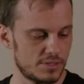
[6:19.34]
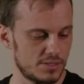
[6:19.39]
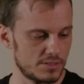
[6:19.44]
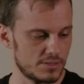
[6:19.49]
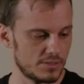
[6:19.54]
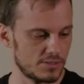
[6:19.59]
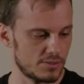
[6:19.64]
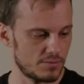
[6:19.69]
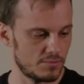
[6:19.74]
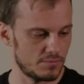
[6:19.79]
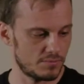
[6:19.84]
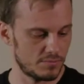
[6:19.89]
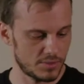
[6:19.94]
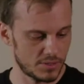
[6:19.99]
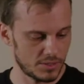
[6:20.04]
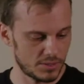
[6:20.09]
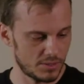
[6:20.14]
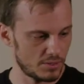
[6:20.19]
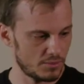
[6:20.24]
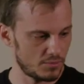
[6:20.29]
this is a
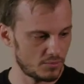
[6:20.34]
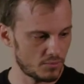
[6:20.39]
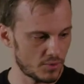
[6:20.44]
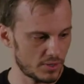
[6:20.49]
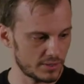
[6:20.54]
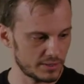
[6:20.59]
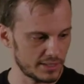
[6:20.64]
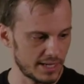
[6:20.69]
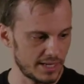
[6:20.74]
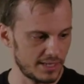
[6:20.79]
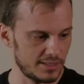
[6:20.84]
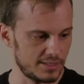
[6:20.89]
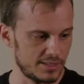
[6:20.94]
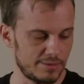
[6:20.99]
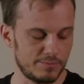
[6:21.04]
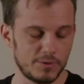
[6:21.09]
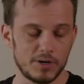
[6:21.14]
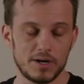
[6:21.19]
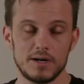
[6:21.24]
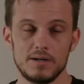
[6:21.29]
1K
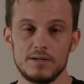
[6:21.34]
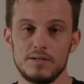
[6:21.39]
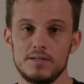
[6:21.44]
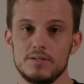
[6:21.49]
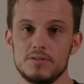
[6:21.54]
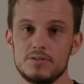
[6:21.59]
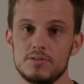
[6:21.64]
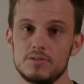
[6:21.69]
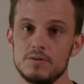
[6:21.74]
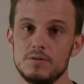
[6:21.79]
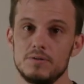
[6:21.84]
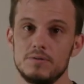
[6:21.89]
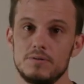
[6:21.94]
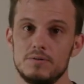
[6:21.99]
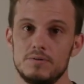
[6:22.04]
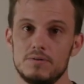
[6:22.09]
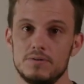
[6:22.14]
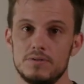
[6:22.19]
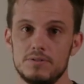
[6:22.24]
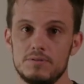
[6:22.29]
dimmer,
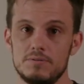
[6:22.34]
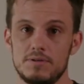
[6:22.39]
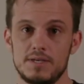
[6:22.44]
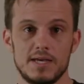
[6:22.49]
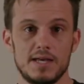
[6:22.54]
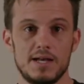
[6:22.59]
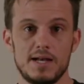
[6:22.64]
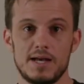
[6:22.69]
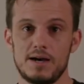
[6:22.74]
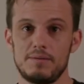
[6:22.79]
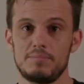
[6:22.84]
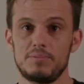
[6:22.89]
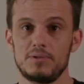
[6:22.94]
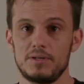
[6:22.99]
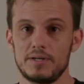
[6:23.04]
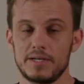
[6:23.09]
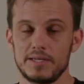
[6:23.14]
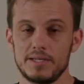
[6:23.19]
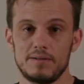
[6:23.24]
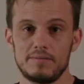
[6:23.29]
so you cannot
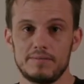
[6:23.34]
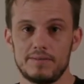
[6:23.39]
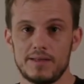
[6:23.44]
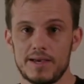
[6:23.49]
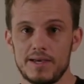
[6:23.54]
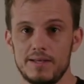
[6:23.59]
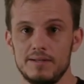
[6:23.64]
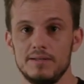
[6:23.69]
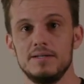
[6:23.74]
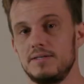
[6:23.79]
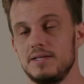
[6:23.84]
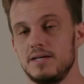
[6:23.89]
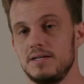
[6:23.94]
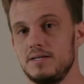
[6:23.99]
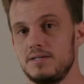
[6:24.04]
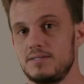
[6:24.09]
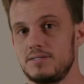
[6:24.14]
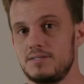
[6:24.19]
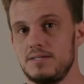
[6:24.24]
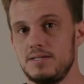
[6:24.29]
plug in a light that
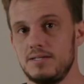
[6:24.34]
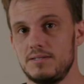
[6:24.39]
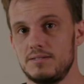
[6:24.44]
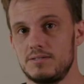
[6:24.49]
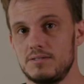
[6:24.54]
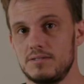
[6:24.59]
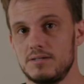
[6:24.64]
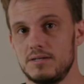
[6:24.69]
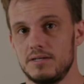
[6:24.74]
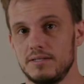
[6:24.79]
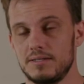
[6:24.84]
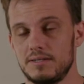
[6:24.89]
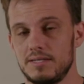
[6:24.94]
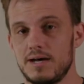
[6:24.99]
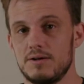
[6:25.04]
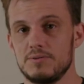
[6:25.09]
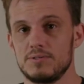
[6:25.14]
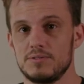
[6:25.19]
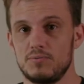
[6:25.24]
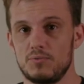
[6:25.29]
exceeds
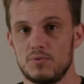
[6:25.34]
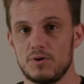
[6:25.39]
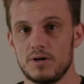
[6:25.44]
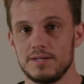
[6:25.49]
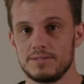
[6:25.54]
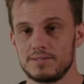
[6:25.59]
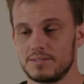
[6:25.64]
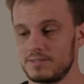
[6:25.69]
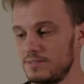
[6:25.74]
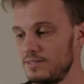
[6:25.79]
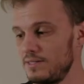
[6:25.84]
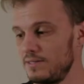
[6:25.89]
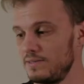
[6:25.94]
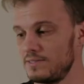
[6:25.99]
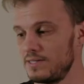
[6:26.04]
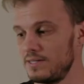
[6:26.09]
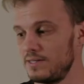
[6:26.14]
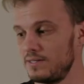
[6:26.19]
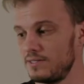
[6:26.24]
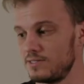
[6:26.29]
1,000 watts
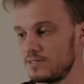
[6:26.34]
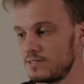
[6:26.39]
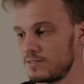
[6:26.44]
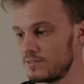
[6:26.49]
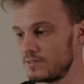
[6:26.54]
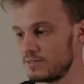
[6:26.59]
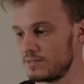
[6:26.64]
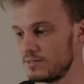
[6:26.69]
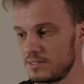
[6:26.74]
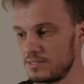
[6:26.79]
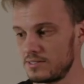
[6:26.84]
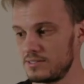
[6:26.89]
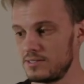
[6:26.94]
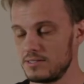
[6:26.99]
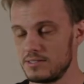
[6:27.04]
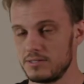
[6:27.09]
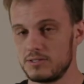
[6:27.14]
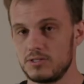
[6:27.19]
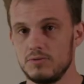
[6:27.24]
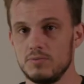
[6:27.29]
into this. This
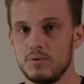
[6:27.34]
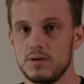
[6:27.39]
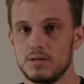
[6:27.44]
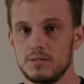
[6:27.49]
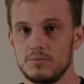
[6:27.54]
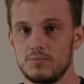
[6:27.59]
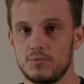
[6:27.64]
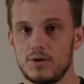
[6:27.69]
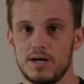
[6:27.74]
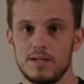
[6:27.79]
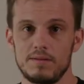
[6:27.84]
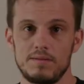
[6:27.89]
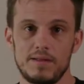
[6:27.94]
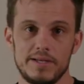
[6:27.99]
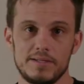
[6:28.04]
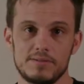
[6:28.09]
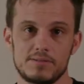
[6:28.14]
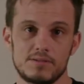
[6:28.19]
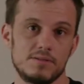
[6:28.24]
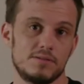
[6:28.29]
is a 200 watt
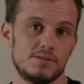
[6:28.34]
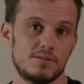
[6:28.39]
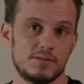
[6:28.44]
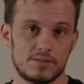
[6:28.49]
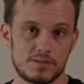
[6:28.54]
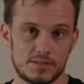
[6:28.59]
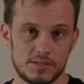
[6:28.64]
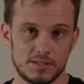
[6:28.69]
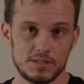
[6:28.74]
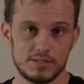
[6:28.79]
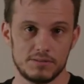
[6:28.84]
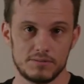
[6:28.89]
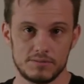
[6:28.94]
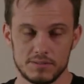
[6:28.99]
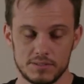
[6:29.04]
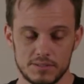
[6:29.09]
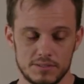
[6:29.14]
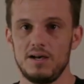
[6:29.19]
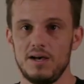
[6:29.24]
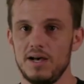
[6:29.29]
light, so this is good.
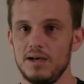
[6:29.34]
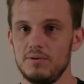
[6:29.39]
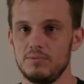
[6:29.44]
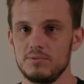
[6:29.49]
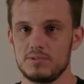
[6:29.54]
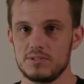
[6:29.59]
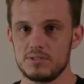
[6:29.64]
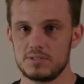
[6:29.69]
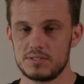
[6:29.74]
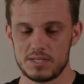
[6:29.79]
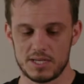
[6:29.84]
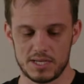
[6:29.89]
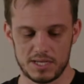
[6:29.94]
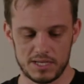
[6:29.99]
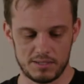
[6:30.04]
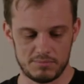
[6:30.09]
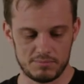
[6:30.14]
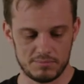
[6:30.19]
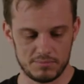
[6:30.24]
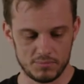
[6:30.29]
I would just
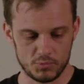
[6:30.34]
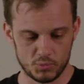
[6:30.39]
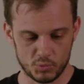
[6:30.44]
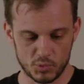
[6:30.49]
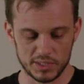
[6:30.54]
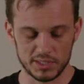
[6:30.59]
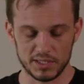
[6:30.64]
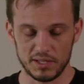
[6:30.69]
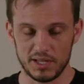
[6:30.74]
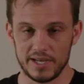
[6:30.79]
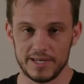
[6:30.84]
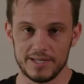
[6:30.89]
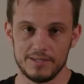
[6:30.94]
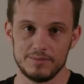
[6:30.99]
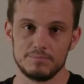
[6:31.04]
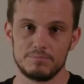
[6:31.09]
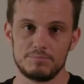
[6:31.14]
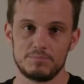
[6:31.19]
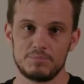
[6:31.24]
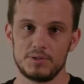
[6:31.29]
say one light
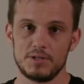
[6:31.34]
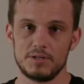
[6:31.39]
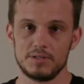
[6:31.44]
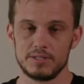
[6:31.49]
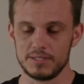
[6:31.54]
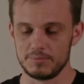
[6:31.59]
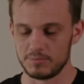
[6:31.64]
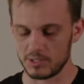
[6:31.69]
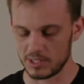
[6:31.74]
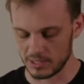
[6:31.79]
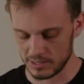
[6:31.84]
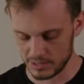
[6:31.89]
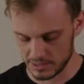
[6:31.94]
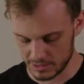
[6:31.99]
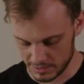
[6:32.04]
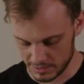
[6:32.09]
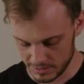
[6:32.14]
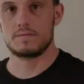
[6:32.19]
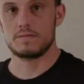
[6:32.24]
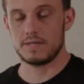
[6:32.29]
per dimmer.
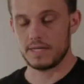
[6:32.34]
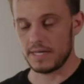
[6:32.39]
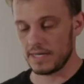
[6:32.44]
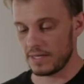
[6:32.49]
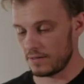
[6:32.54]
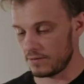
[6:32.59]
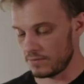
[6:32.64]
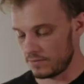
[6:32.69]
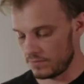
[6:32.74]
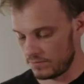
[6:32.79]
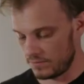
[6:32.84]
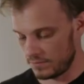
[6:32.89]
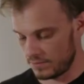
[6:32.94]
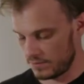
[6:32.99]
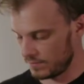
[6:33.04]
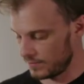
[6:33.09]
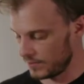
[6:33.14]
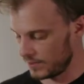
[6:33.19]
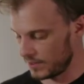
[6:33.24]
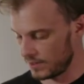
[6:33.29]
Now
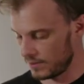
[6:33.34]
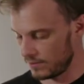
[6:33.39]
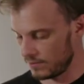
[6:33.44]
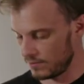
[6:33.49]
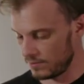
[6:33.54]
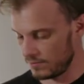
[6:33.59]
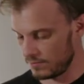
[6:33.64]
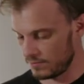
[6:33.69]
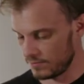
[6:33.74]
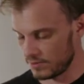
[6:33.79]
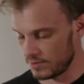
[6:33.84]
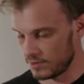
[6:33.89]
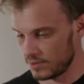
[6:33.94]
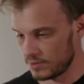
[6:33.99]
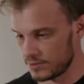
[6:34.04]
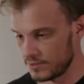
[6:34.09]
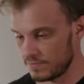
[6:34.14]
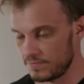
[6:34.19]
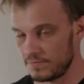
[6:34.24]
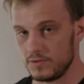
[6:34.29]
we're gonna go over
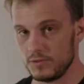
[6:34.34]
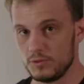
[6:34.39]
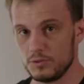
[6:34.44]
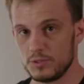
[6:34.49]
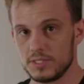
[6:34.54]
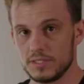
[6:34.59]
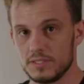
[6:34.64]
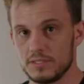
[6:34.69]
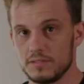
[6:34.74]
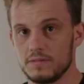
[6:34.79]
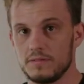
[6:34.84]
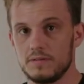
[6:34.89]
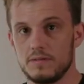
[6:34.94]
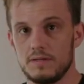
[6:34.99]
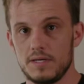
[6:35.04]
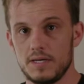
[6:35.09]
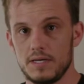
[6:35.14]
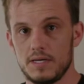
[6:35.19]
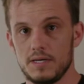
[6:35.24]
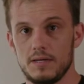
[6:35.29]
diffusion.
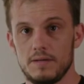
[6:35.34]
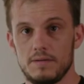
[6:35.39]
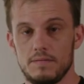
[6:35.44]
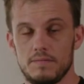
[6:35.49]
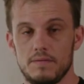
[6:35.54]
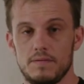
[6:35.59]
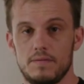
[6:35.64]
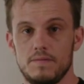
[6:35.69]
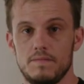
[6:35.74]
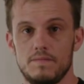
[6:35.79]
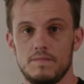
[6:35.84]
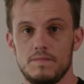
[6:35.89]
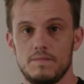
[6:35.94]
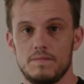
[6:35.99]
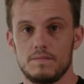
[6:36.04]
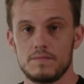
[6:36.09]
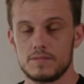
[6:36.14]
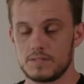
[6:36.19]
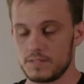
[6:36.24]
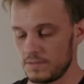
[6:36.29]
And
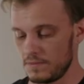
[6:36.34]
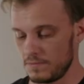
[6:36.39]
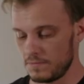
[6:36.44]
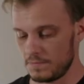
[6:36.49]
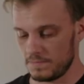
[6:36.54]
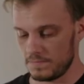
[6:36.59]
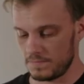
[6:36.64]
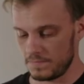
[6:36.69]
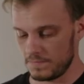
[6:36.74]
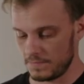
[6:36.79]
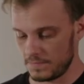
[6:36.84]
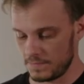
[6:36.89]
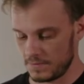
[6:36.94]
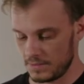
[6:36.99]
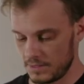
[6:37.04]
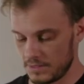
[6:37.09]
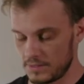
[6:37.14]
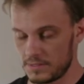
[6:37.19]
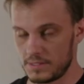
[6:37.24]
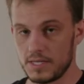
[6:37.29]
so
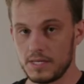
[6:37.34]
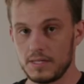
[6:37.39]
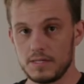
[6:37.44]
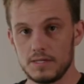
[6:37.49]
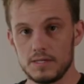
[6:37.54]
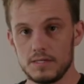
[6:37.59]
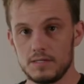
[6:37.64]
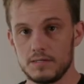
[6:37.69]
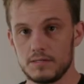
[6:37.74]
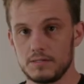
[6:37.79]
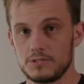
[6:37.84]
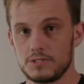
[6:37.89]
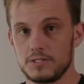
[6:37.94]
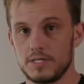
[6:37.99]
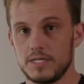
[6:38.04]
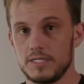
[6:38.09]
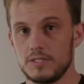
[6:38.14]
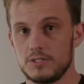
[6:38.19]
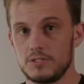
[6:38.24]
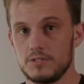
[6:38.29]
let's say that you're
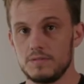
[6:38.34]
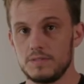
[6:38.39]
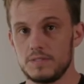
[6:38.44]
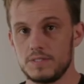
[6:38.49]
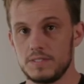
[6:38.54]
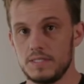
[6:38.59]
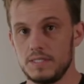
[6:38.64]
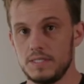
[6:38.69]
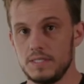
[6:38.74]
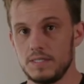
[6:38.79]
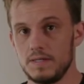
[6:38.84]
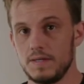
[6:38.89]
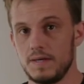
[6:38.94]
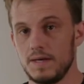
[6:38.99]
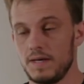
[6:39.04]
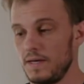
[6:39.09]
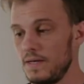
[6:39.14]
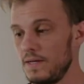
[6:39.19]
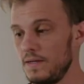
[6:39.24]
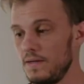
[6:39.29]
trying to shoot a scene
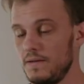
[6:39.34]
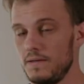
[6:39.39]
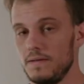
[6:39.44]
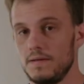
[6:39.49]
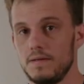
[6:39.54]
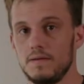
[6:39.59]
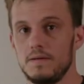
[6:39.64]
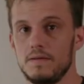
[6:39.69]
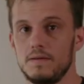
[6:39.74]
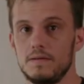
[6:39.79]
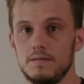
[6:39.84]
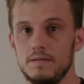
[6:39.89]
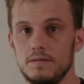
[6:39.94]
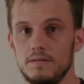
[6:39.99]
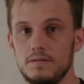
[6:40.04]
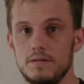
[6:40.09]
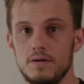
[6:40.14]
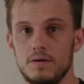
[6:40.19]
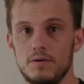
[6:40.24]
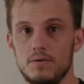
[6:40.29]
and you
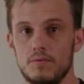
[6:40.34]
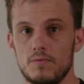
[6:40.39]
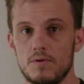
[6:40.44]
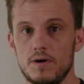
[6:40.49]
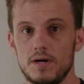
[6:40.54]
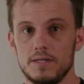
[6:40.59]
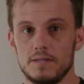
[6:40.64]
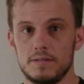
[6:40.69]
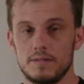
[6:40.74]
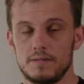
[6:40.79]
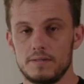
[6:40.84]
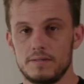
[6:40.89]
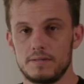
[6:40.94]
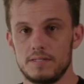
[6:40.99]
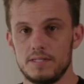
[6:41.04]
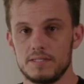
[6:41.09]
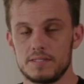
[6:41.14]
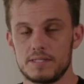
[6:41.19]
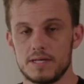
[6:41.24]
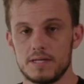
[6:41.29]
don't want
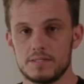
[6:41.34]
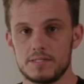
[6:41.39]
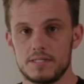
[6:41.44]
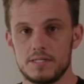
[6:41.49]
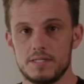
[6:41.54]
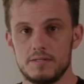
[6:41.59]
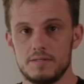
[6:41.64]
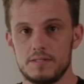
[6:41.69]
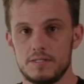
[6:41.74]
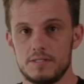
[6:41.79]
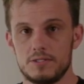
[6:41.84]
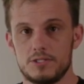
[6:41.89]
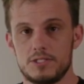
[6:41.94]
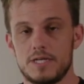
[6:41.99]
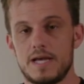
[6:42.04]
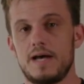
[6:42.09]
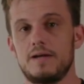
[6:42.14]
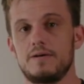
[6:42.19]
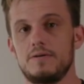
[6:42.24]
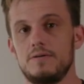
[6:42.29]
the intensity of these
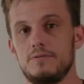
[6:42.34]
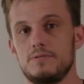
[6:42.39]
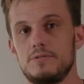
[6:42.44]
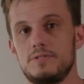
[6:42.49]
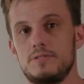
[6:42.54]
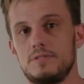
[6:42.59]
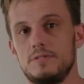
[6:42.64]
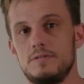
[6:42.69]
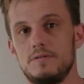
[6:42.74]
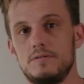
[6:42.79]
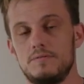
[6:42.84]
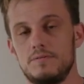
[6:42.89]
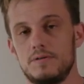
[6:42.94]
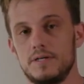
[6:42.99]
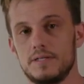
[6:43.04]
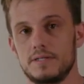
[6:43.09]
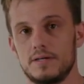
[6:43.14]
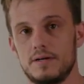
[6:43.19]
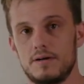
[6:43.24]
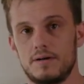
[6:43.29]
shadows, you don't
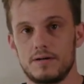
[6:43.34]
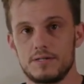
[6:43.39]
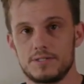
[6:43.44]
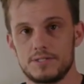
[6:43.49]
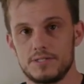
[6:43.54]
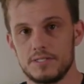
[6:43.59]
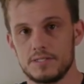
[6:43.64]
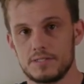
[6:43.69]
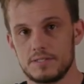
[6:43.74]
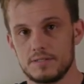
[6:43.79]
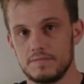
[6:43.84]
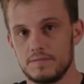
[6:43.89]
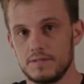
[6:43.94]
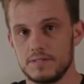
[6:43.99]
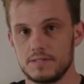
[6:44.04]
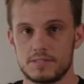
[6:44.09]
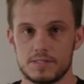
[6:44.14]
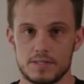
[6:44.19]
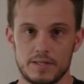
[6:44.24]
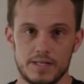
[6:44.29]
want the harshness of
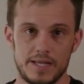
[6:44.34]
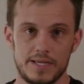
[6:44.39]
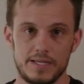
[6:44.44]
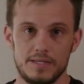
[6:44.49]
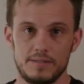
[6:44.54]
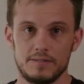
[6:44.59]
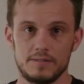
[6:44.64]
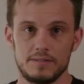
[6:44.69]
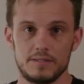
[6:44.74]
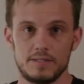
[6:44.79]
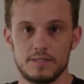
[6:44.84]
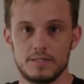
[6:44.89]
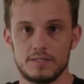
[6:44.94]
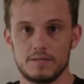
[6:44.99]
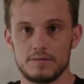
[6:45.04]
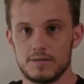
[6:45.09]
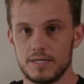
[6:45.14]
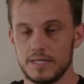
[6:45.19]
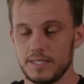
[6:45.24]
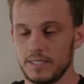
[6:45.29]
this light
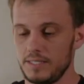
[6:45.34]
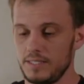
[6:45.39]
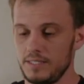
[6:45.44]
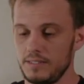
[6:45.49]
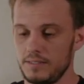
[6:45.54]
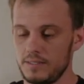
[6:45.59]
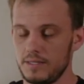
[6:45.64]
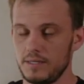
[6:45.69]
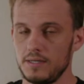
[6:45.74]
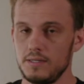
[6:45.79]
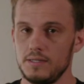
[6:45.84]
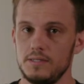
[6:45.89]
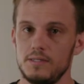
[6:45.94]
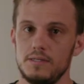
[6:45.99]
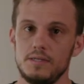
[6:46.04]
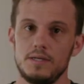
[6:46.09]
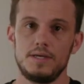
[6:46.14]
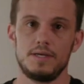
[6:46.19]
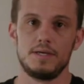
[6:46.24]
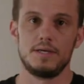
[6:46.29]
right here.
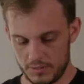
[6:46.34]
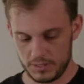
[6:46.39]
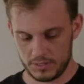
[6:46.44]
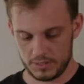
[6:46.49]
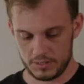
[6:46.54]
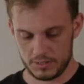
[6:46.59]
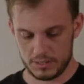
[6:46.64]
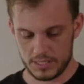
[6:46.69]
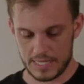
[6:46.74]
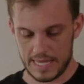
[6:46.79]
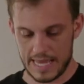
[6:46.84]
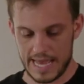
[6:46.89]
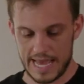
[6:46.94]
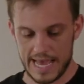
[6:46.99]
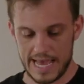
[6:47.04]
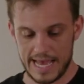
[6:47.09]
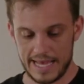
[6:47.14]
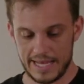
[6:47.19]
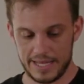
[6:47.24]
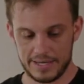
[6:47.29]
You can
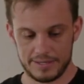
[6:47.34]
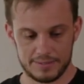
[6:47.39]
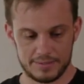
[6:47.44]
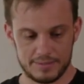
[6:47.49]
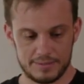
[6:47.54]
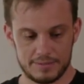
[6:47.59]
add